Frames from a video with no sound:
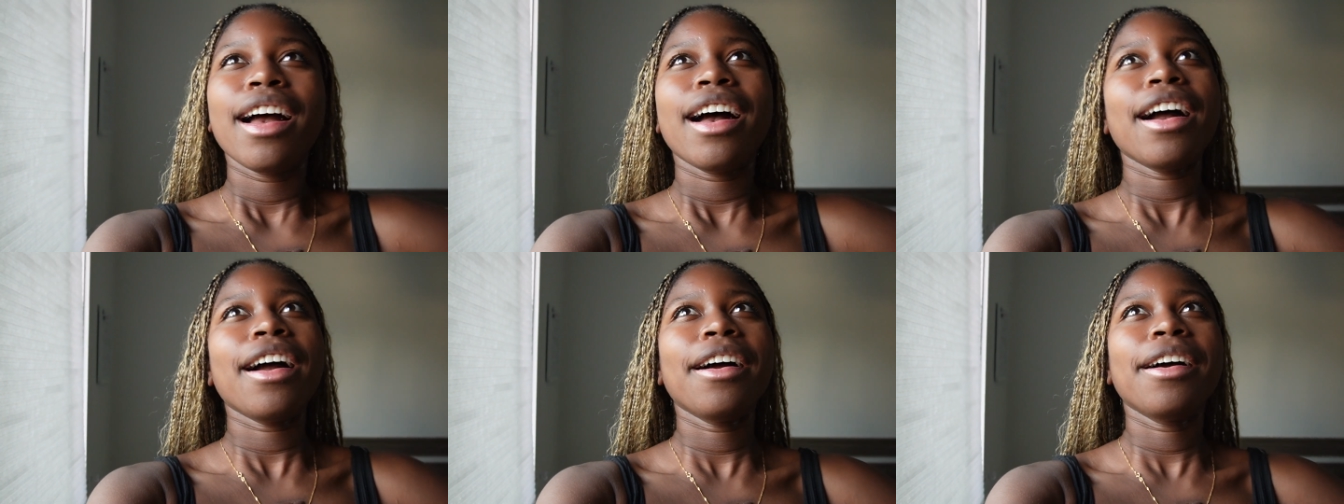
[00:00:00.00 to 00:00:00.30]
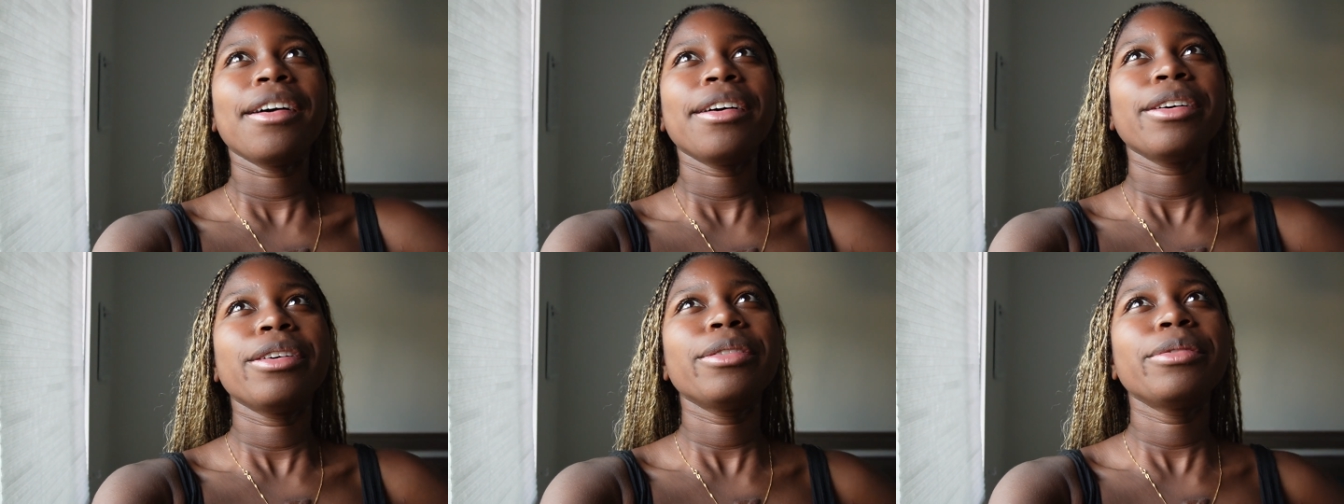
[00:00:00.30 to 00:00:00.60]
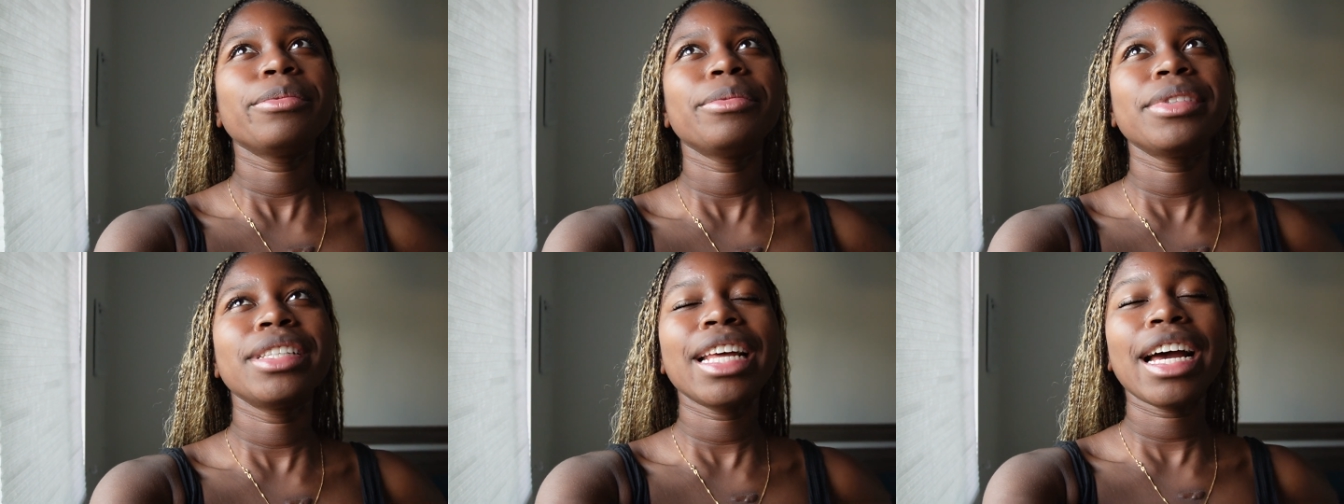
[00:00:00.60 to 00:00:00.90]

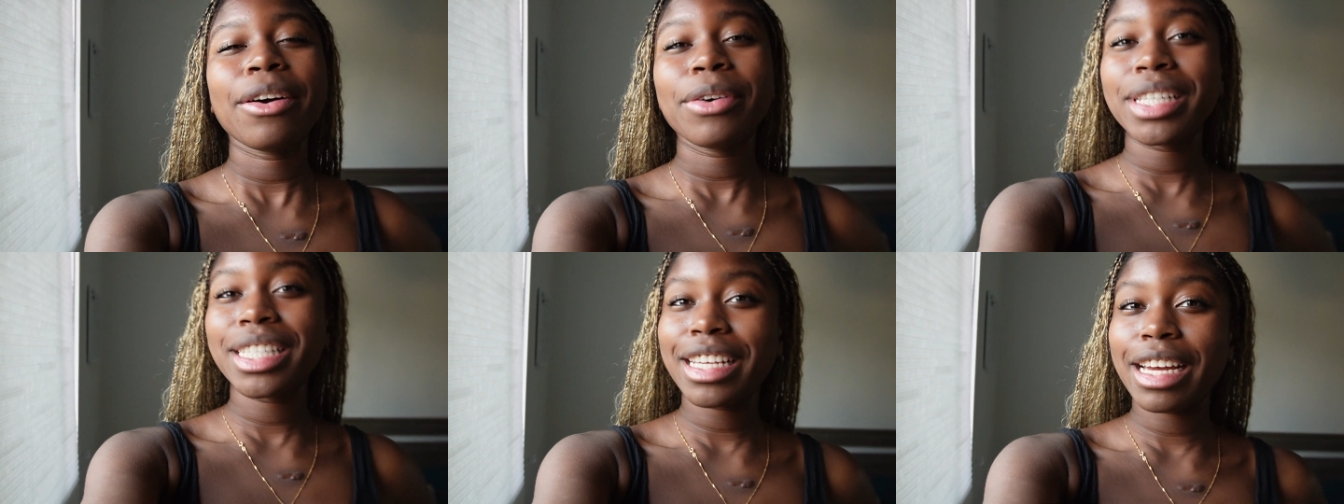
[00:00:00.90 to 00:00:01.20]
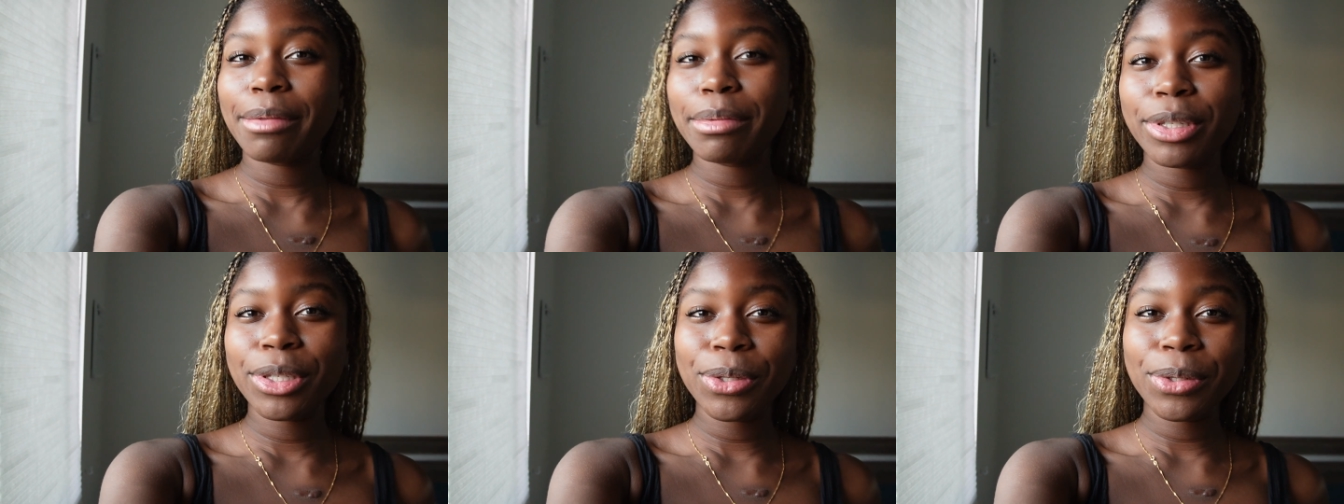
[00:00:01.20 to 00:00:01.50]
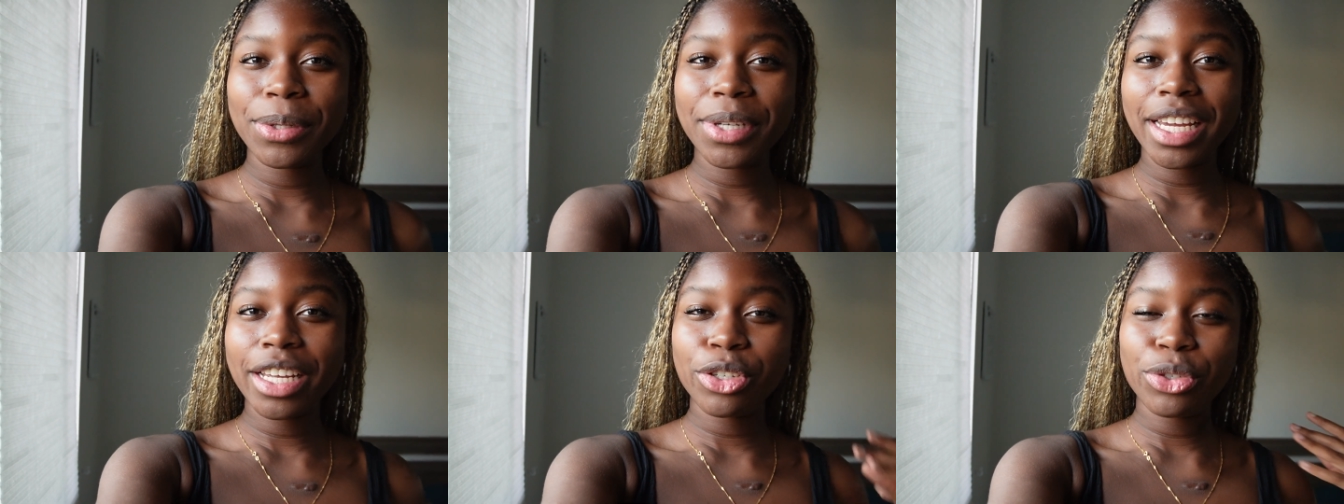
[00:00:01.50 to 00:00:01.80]
Now it's time
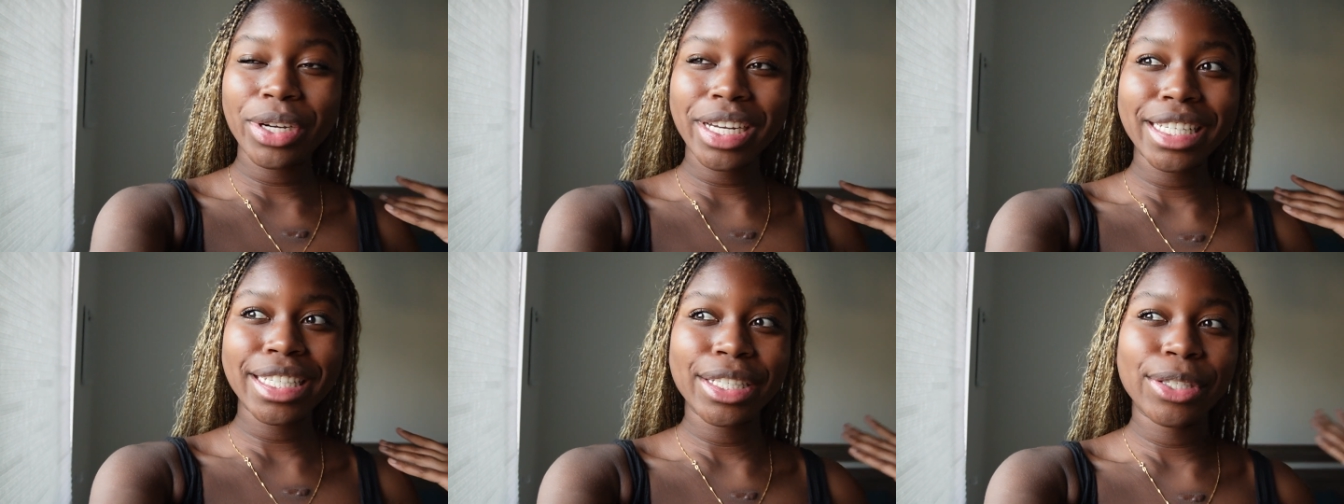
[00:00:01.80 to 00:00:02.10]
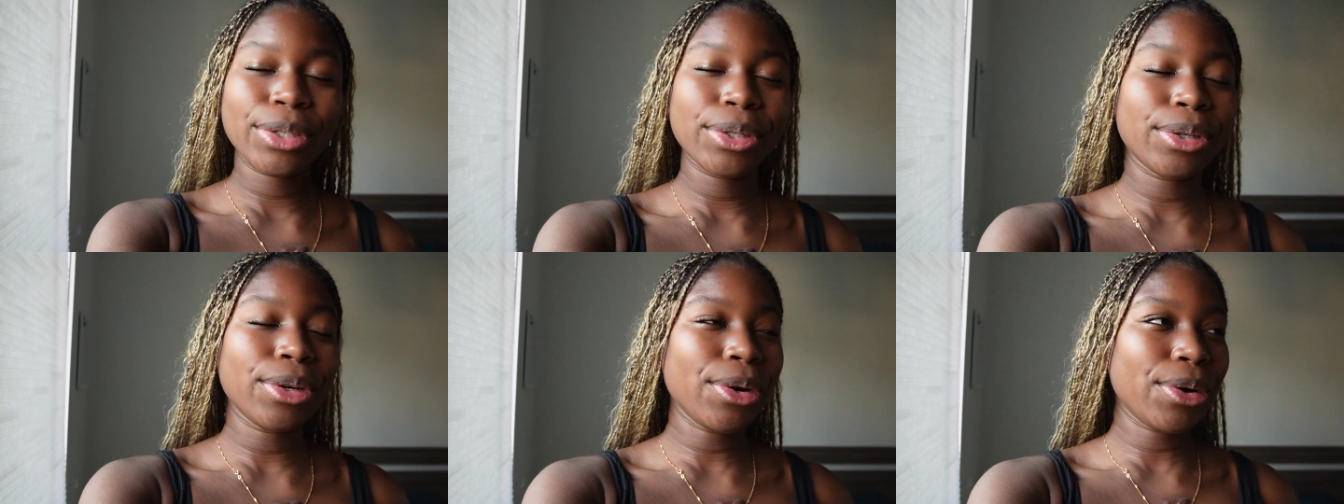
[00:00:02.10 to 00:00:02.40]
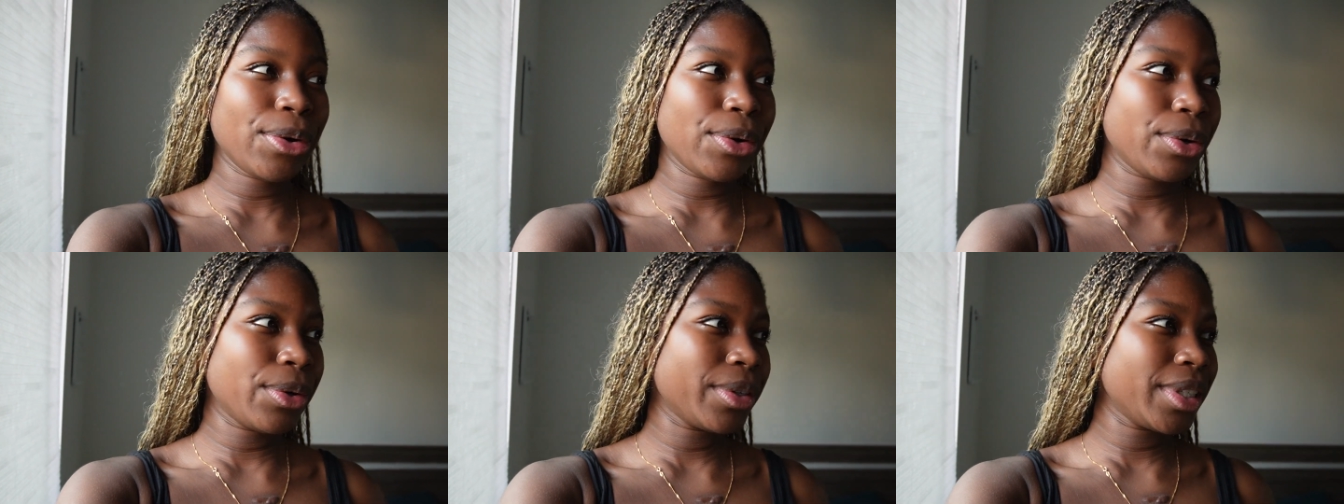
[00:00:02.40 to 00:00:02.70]
to get dressed to
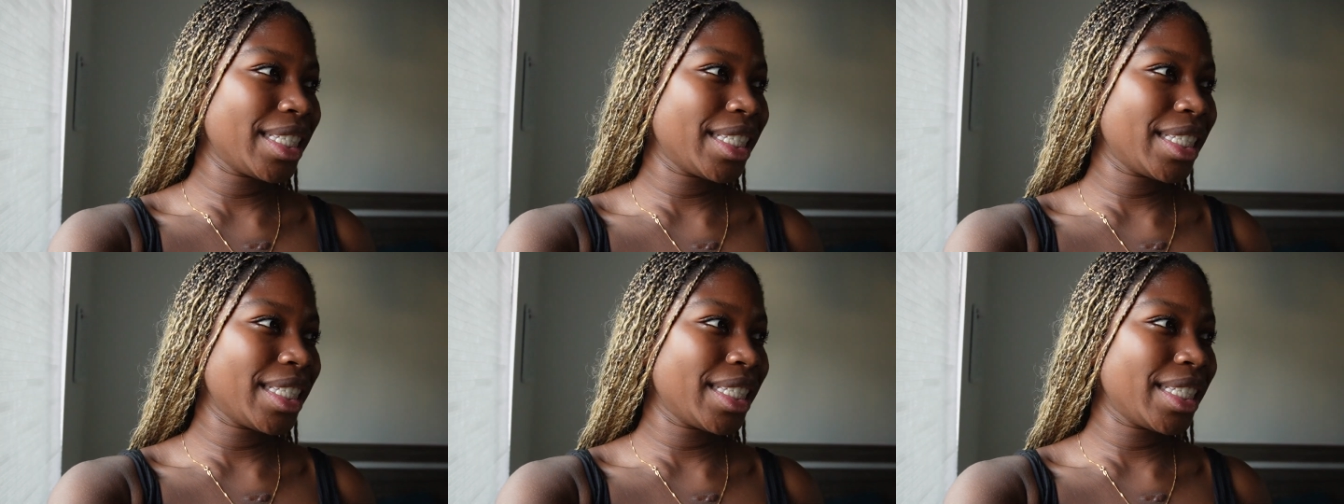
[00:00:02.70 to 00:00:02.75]
go